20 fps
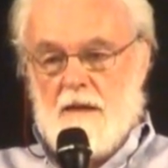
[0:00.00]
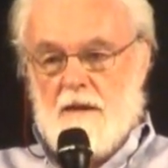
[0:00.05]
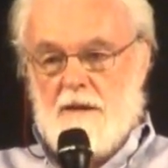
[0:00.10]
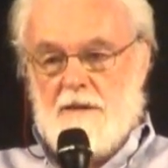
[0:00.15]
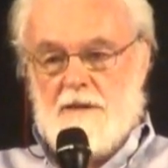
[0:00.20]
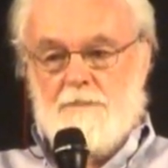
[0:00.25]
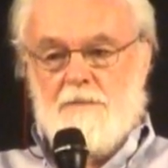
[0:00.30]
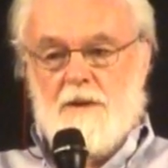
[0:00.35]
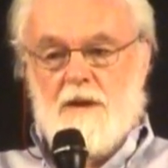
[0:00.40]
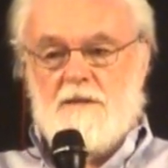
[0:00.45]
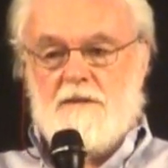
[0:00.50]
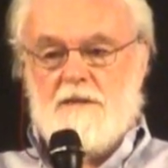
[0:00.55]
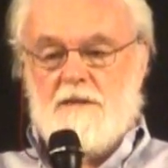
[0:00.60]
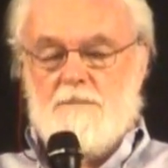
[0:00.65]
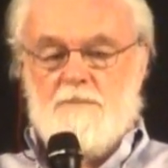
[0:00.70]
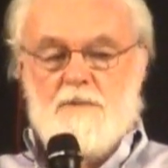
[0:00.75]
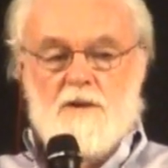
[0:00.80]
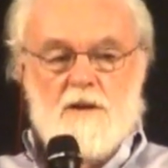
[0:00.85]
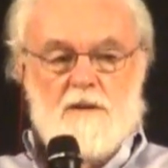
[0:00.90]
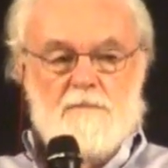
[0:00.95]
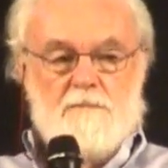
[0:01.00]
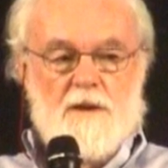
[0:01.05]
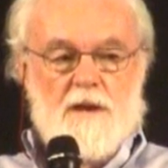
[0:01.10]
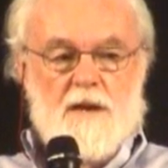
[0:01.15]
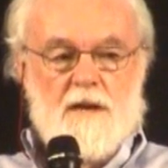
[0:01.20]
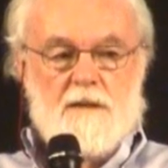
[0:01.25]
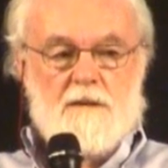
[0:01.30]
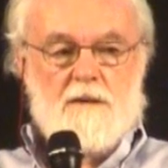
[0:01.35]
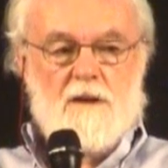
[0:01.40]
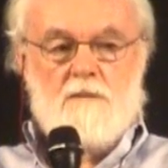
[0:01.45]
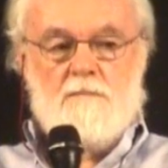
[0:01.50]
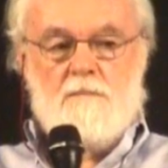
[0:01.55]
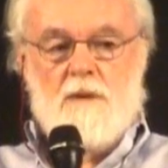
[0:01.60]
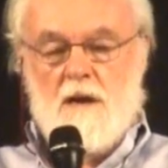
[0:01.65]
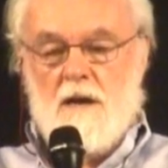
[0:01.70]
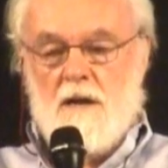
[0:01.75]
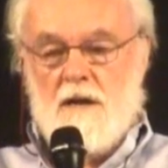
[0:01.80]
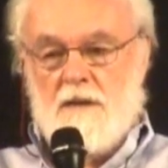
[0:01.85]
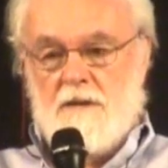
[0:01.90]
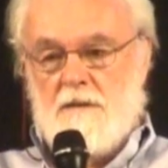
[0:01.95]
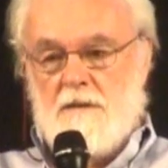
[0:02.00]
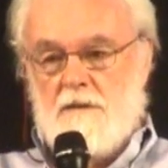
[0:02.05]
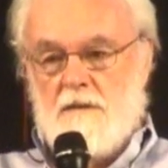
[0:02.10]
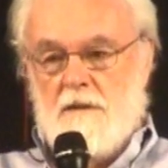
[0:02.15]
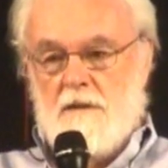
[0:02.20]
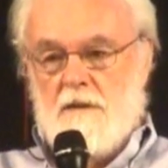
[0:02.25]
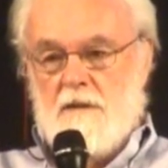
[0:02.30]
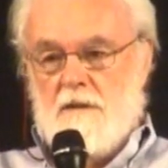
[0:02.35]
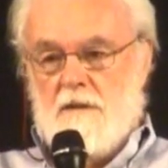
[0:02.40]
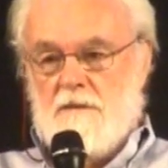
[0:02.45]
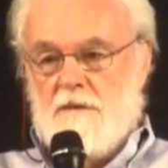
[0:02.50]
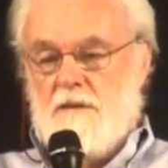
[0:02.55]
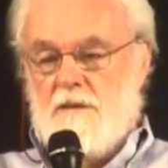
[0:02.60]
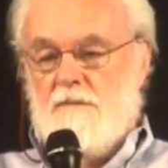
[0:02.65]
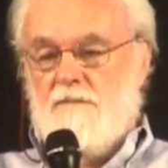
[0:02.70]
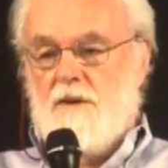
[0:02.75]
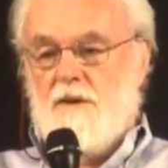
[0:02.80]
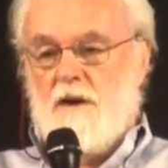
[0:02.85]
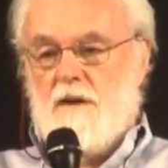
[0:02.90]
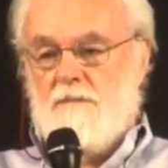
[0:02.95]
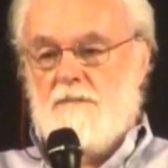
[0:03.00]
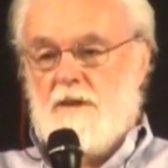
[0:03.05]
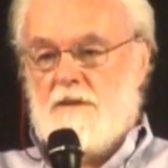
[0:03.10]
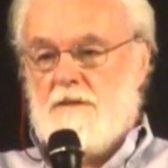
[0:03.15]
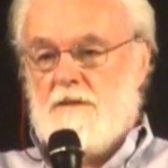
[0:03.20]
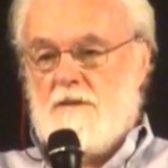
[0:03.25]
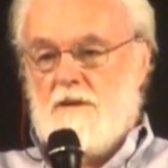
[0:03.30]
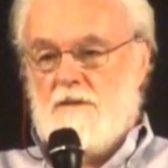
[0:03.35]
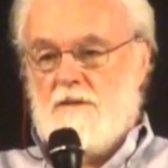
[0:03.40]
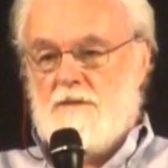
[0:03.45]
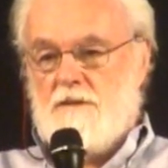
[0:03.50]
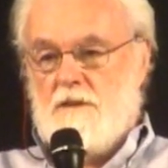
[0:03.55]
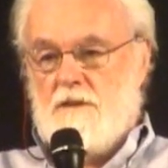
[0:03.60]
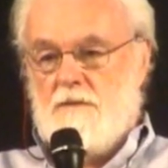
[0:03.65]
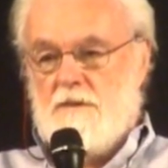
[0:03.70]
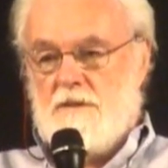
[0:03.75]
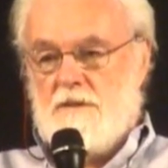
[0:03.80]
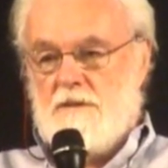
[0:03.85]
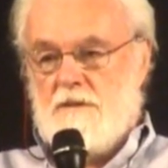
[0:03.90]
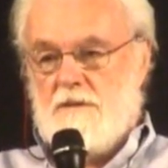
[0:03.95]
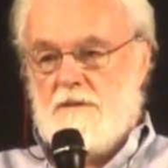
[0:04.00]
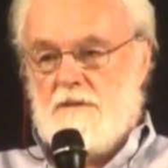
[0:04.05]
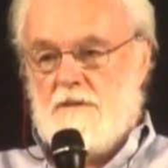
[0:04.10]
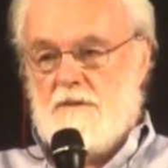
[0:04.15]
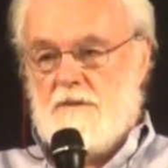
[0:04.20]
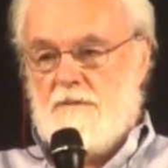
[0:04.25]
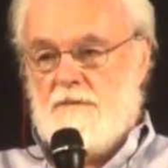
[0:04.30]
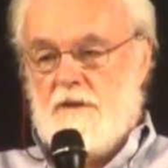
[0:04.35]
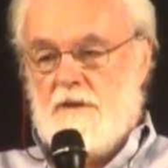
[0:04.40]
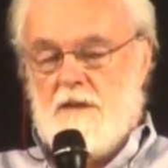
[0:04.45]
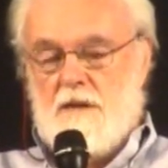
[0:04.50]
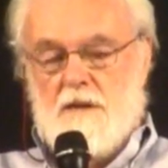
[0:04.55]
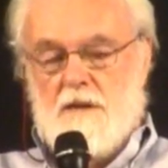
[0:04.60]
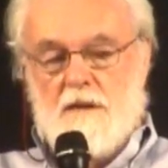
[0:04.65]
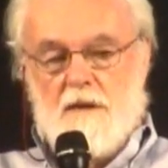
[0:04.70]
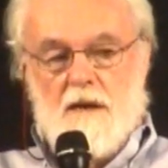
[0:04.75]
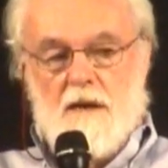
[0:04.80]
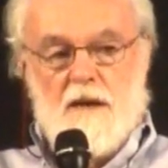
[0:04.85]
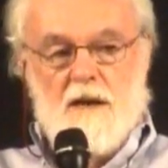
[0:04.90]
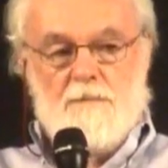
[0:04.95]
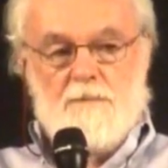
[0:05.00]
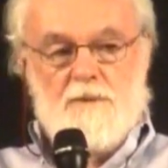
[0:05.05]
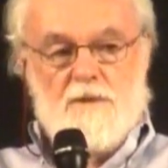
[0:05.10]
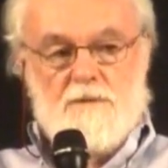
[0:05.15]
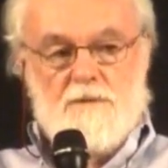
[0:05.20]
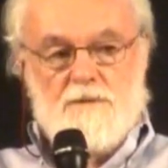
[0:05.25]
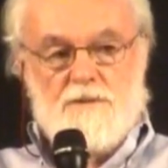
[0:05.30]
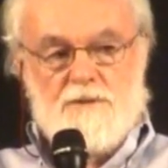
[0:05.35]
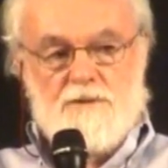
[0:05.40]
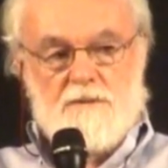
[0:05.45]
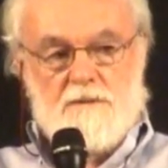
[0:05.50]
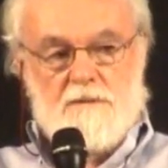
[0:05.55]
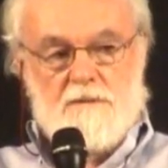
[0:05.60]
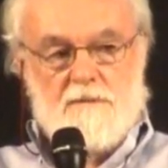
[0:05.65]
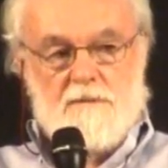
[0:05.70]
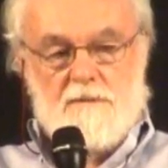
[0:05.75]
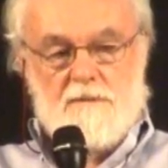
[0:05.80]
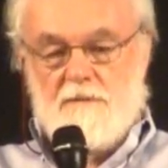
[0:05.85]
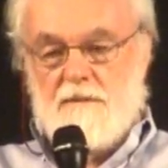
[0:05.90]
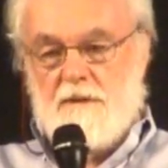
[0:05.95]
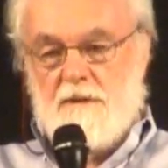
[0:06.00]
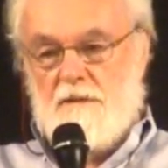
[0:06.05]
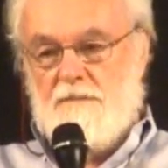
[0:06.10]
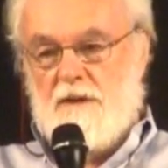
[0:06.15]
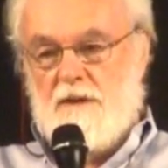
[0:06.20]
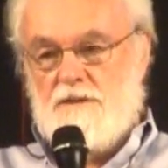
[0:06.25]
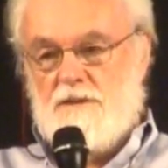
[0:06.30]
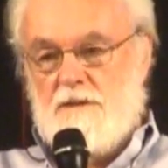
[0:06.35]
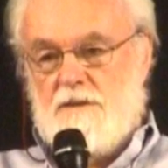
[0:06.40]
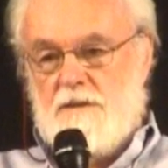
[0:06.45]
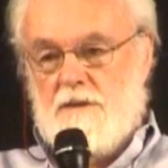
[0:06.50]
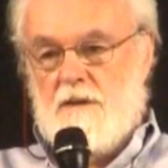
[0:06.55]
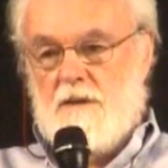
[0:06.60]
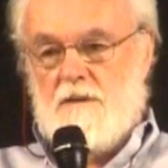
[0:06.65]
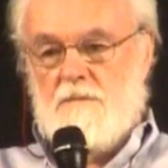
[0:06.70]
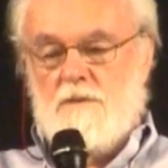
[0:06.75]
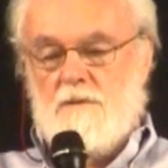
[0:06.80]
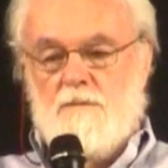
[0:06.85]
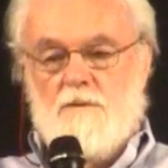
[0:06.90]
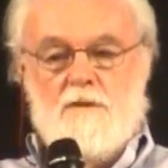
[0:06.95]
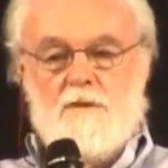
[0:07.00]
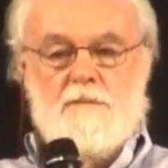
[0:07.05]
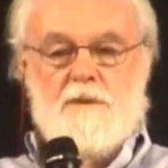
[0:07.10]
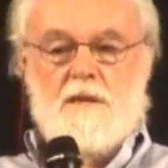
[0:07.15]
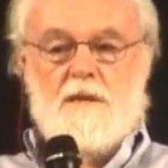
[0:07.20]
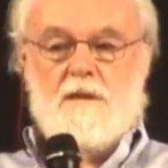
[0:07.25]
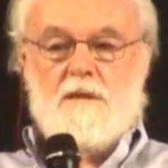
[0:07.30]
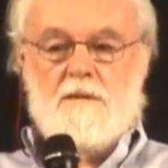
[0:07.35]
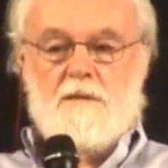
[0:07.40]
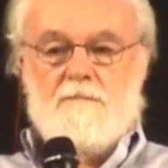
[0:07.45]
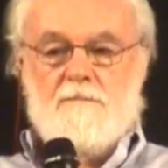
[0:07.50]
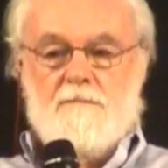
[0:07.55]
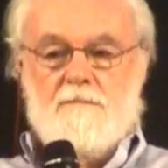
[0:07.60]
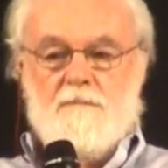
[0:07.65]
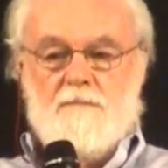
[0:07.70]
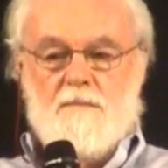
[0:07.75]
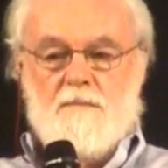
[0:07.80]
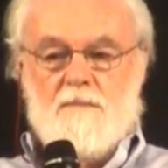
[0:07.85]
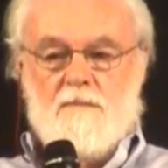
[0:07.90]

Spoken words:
It depended upon paying no mind to the environmental consequences of air pollution and eventually global warming.